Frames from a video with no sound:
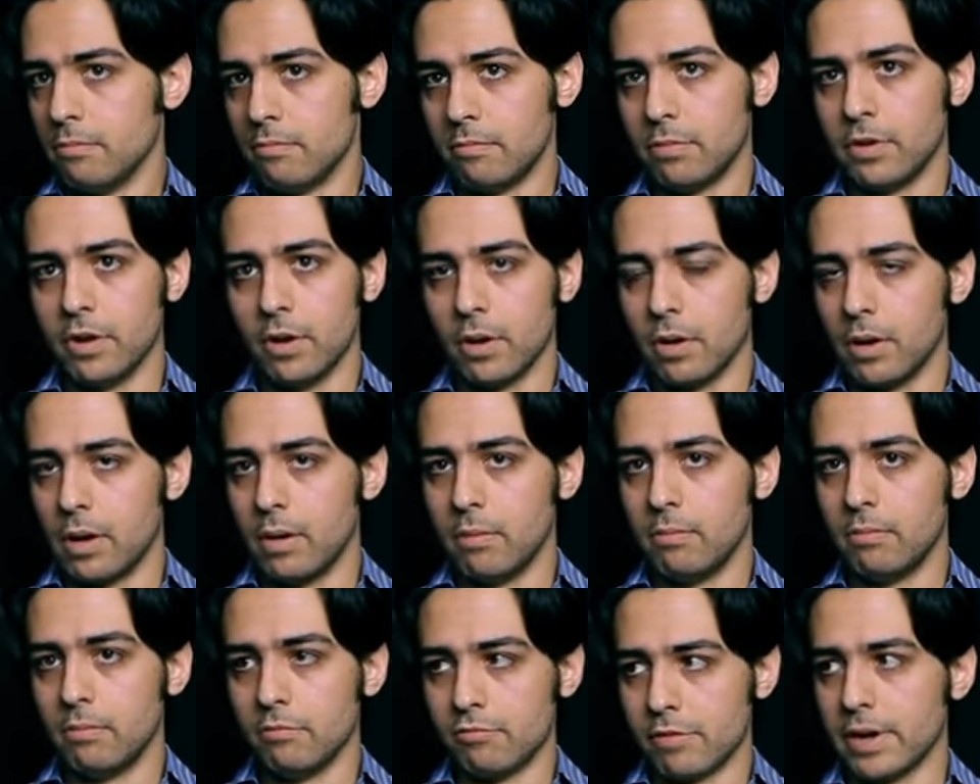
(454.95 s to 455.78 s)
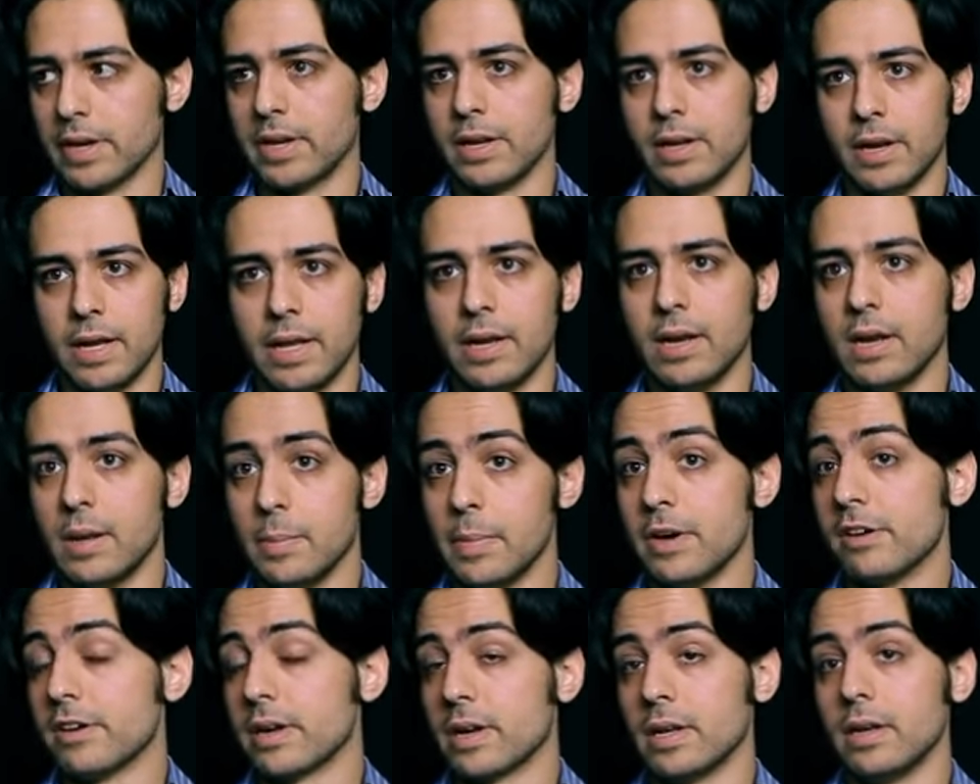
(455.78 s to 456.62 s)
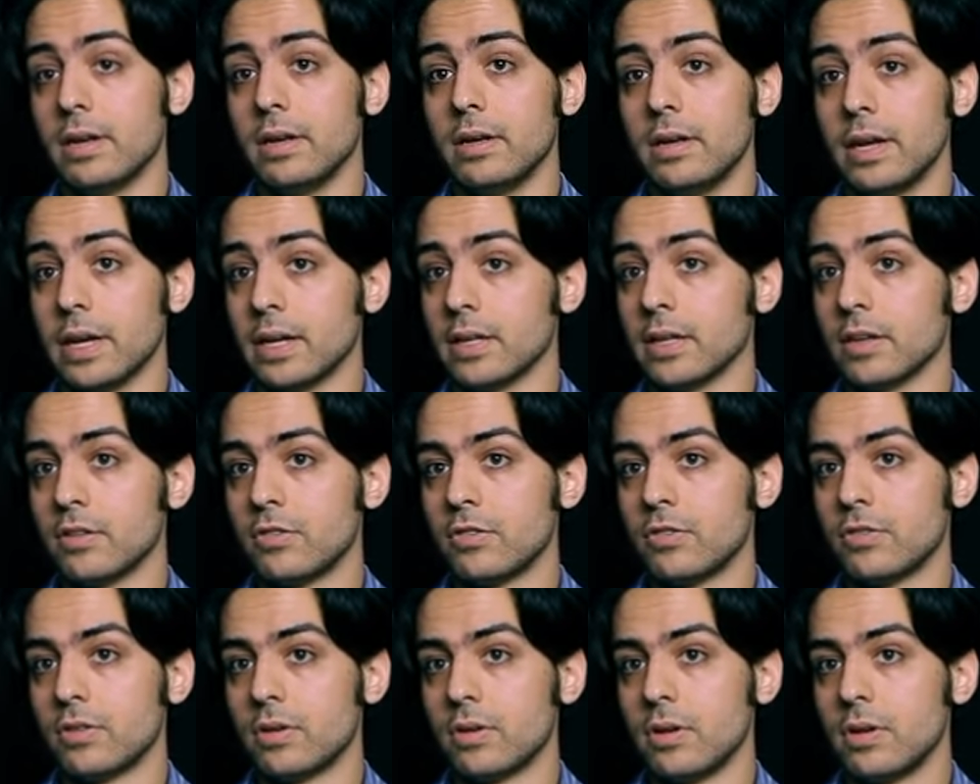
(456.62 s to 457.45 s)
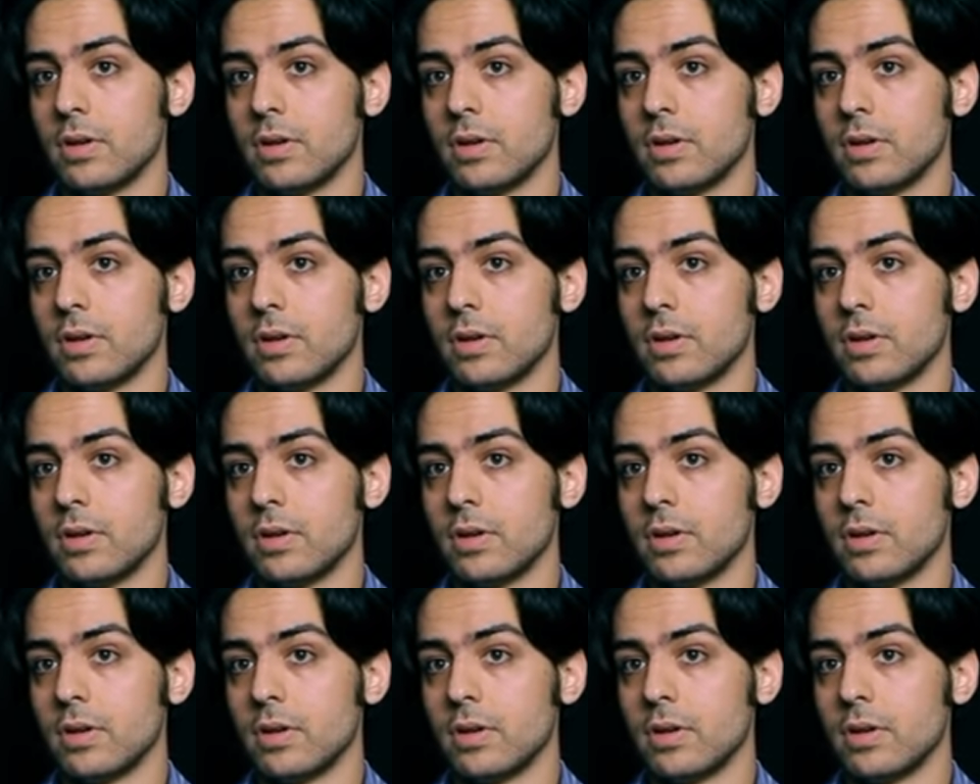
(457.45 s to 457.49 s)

you know, written in American English.